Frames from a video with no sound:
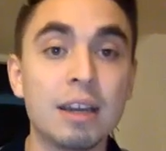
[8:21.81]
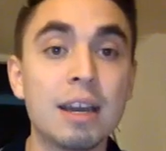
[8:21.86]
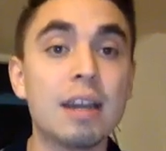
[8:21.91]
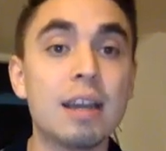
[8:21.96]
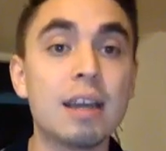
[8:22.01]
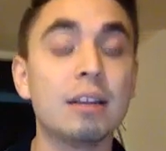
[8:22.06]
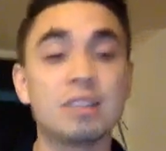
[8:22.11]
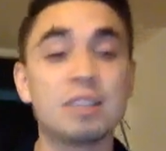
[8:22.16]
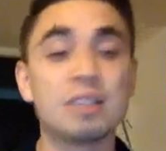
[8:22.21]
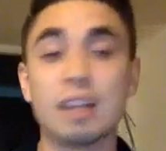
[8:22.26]

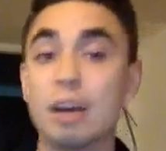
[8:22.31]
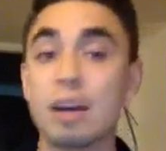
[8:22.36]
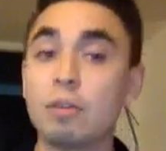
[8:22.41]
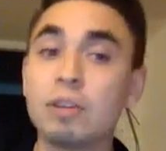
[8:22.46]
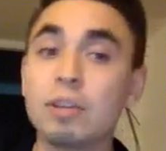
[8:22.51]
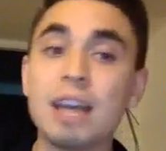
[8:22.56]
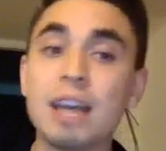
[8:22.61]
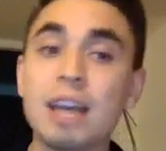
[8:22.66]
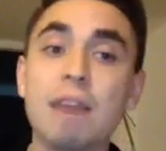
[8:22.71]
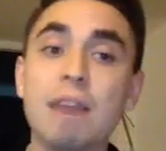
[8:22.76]
Hey, listen, I
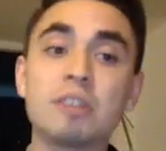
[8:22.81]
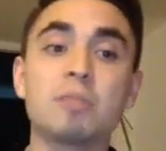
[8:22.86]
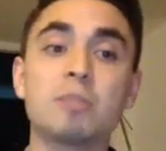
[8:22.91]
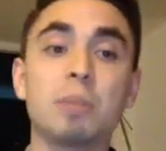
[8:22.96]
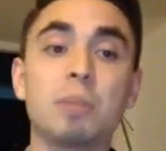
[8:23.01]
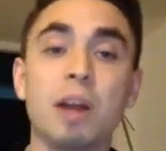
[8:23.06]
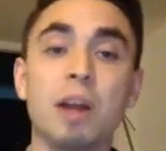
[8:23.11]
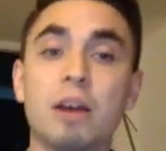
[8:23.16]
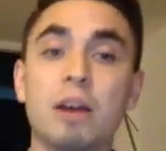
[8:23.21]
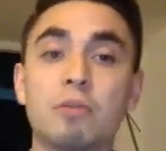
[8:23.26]
only have
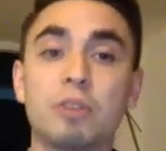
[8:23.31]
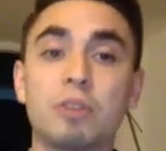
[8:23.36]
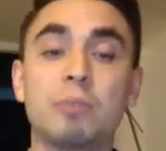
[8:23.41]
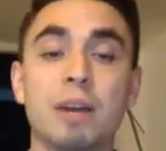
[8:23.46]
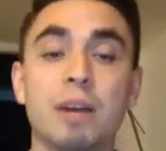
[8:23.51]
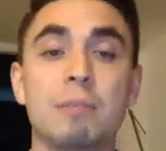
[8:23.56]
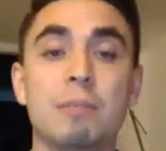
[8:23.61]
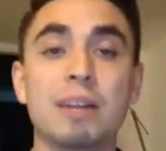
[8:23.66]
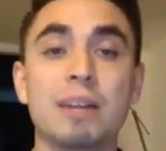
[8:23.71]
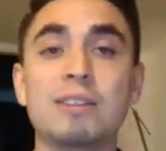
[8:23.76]
this block with
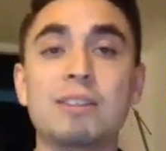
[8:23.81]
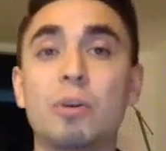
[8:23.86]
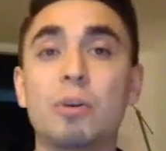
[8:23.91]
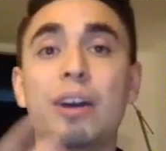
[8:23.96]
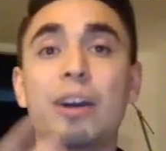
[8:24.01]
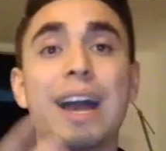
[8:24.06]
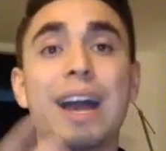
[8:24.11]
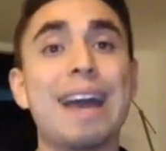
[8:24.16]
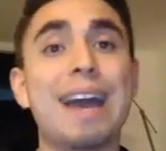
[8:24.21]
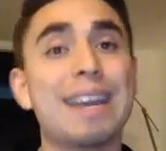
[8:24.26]
my
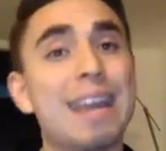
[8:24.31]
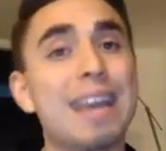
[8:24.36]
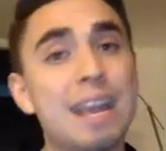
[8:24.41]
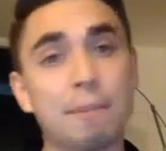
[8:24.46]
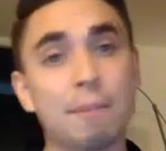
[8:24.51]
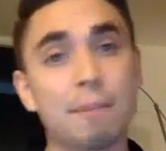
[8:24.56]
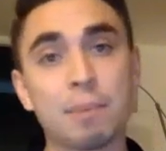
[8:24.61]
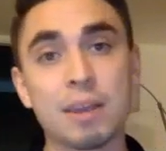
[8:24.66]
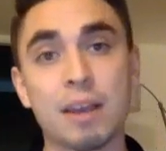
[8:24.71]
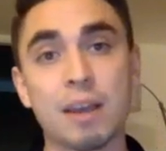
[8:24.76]
mentor at
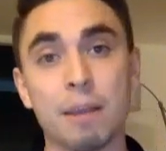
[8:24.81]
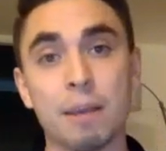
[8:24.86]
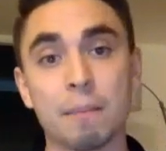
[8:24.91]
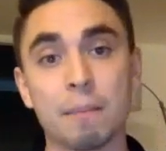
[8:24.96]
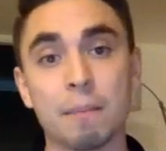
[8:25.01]
8 p.m.